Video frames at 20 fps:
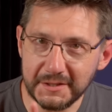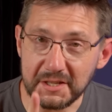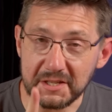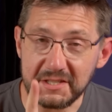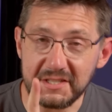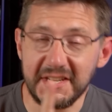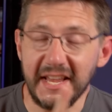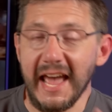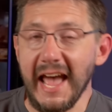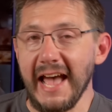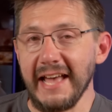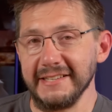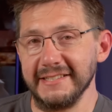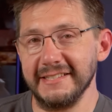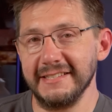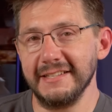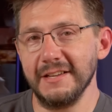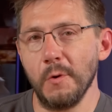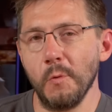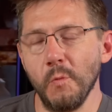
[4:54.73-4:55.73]
to
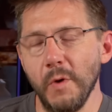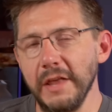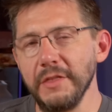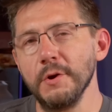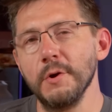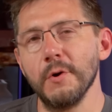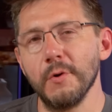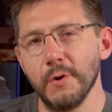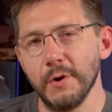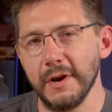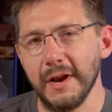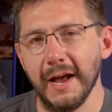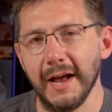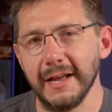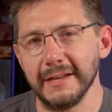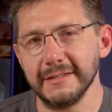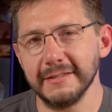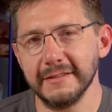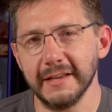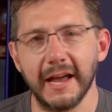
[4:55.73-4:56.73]
test whether or
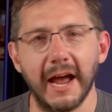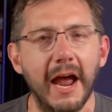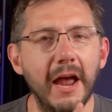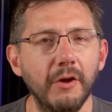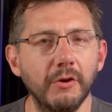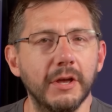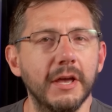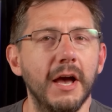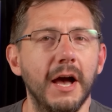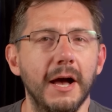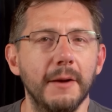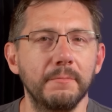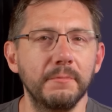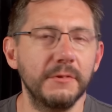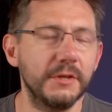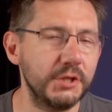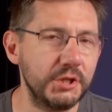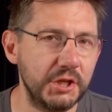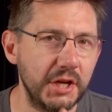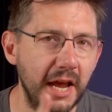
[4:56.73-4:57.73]
not the Kyle Cup,
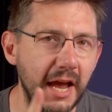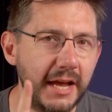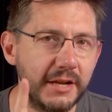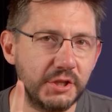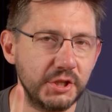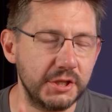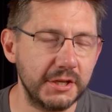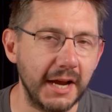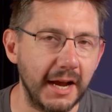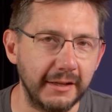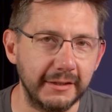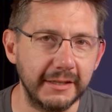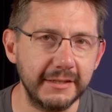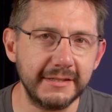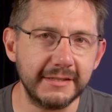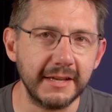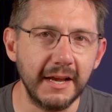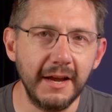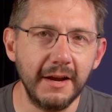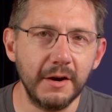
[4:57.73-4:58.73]
the Chad Chalice,